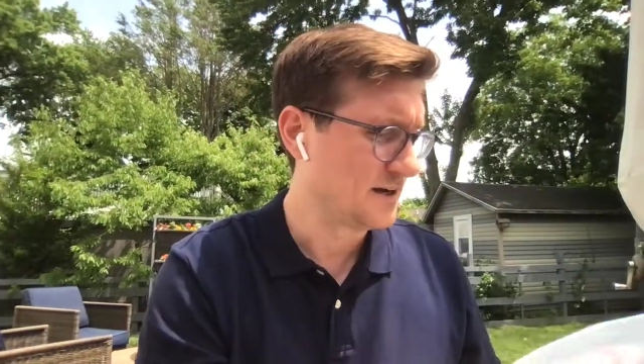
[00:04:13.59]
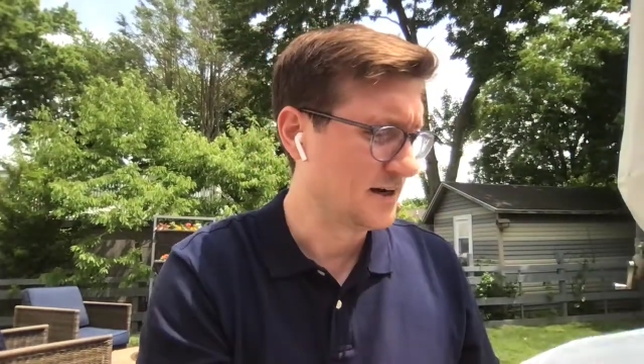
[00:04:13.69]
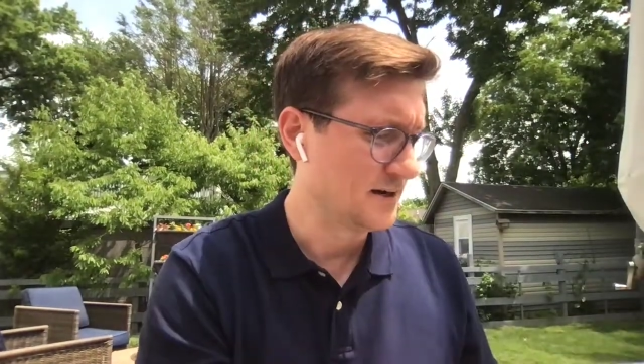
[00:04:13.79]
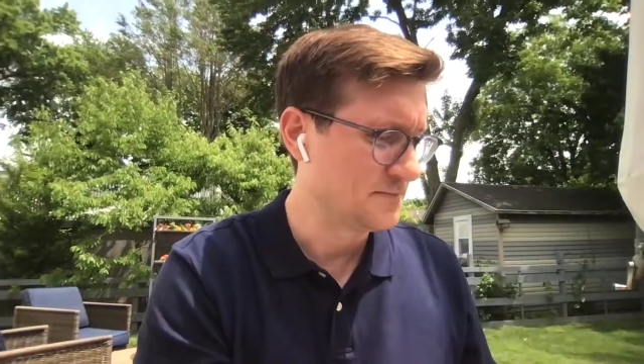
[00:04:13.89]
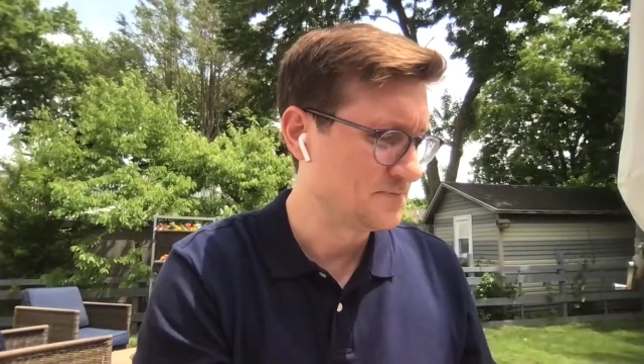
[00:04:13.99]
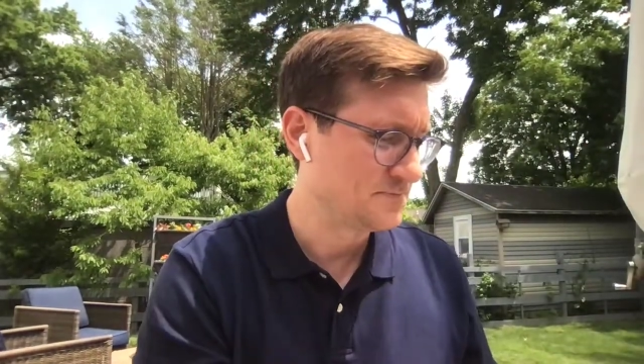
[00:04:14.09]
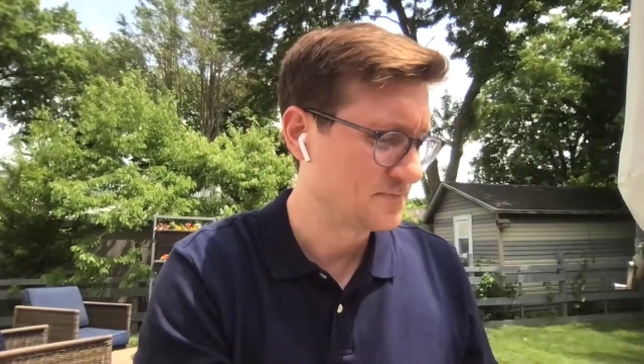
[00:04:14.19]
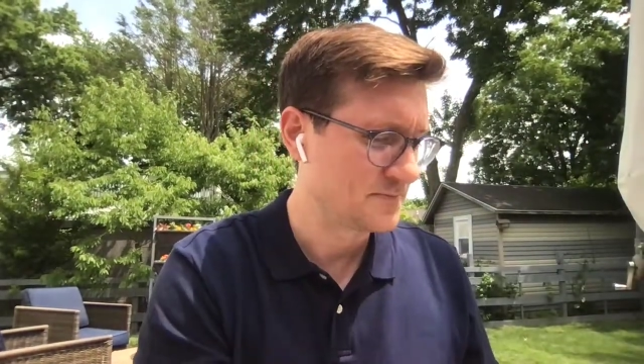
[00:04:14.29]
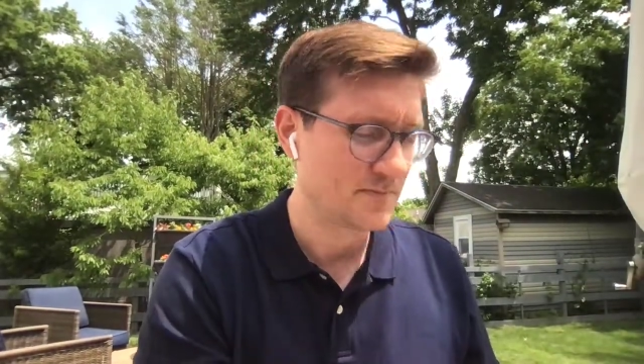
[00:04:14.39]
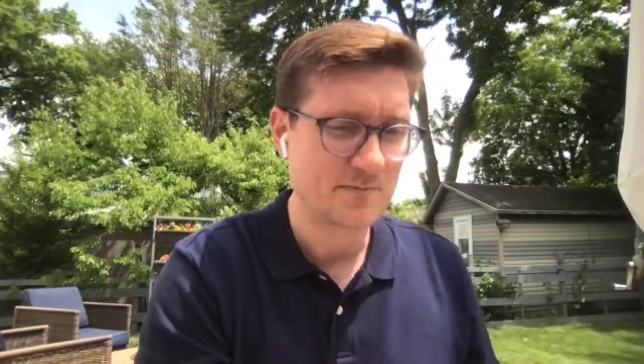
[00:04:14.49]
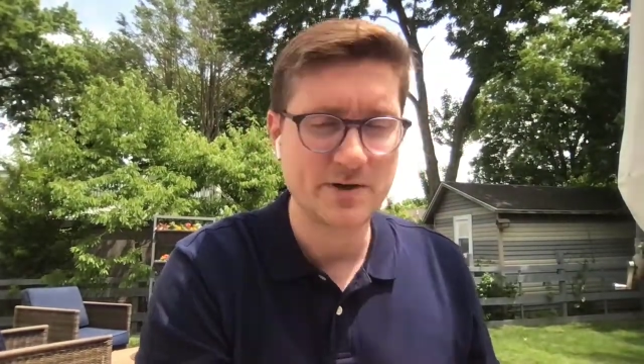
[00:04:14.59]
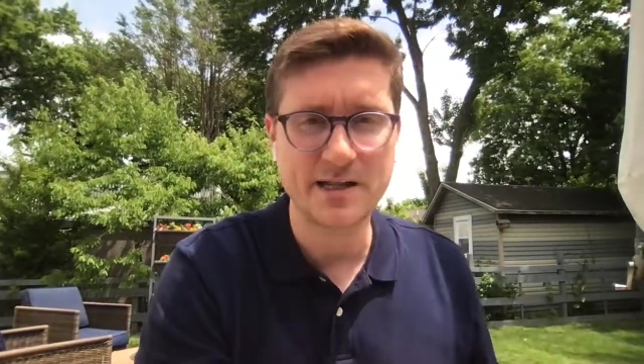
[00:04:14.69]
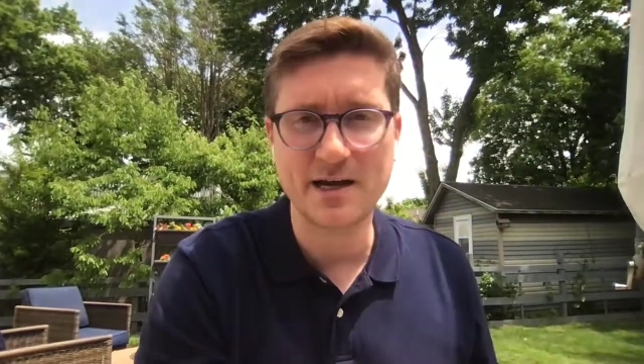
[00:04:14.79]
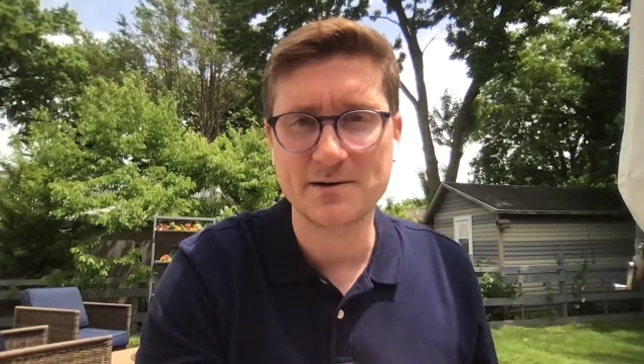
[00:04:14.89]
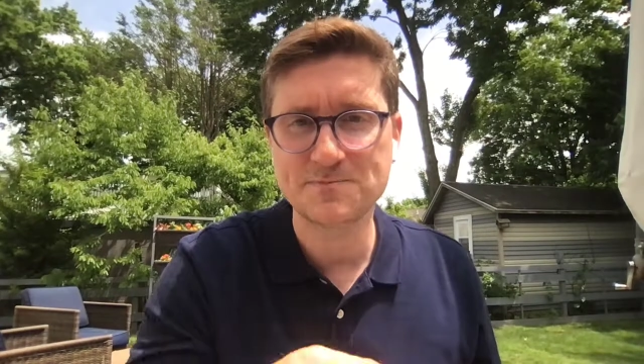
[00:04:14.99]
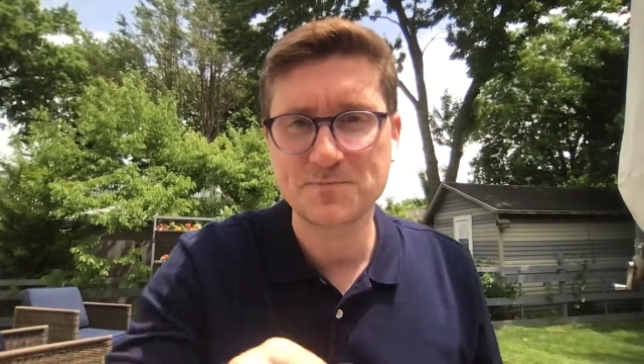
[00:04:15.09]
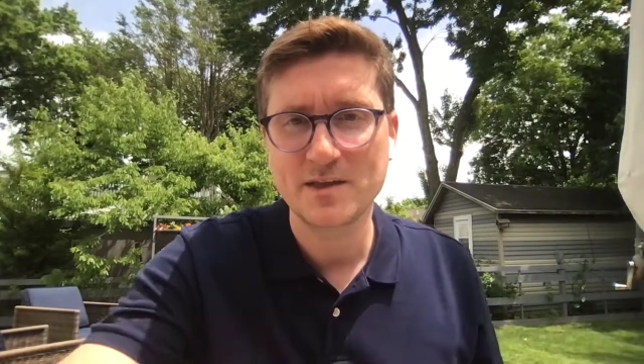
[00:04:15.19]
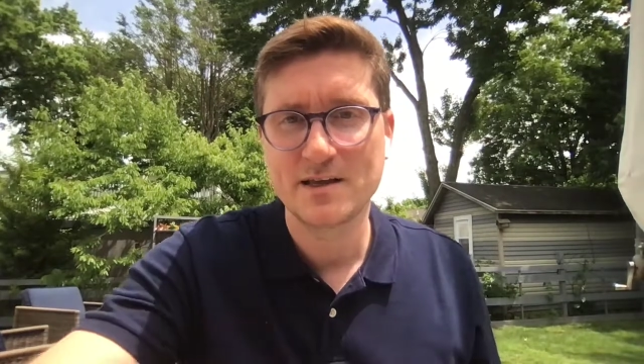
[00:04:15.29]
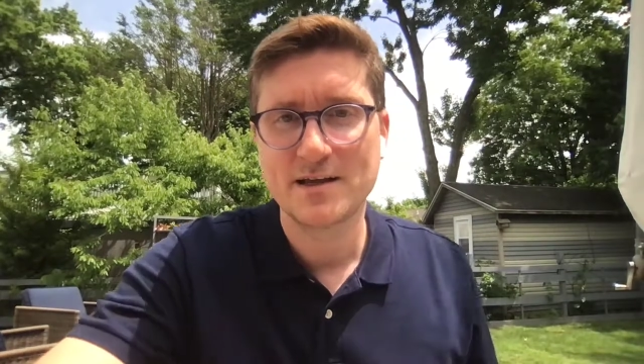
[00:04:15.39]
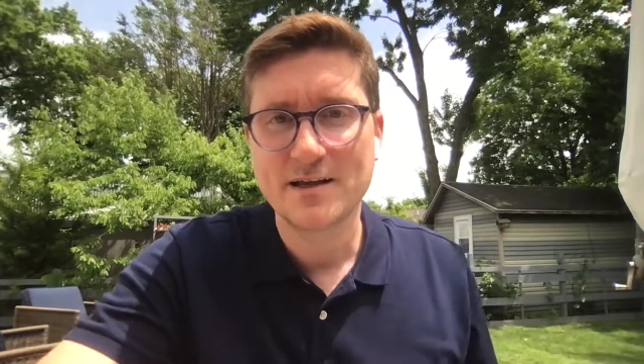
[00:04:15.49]
But yeah,
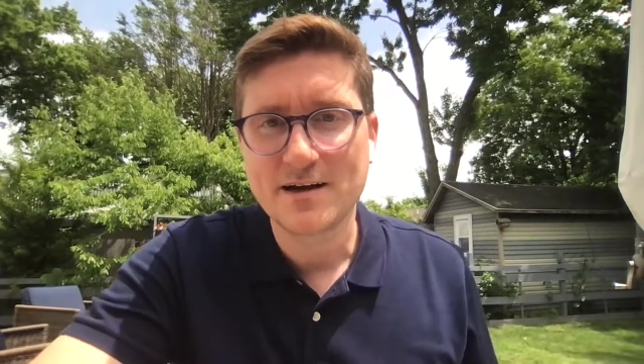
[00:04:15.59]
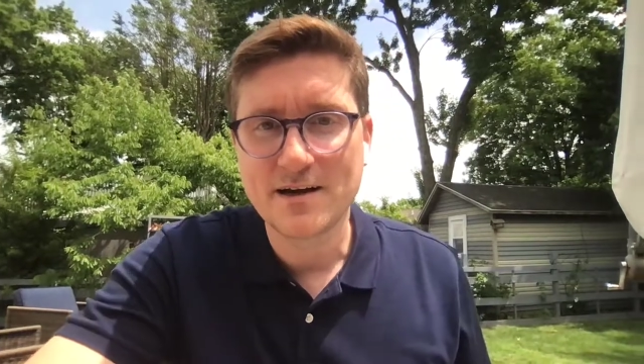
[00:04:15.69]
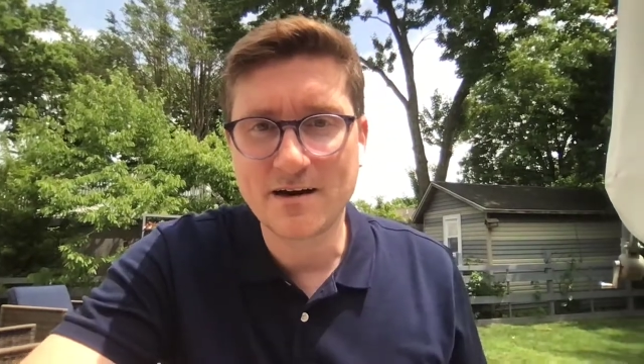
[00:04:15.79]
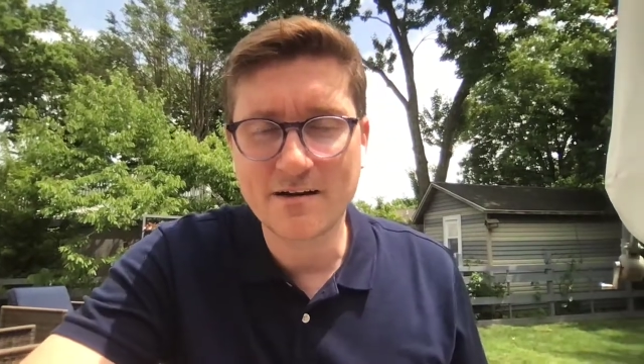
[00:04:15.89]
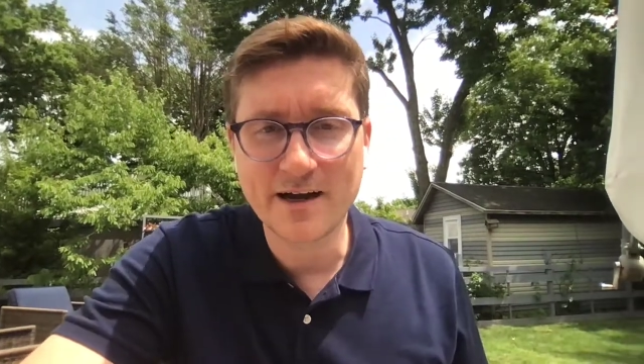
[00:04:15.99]
all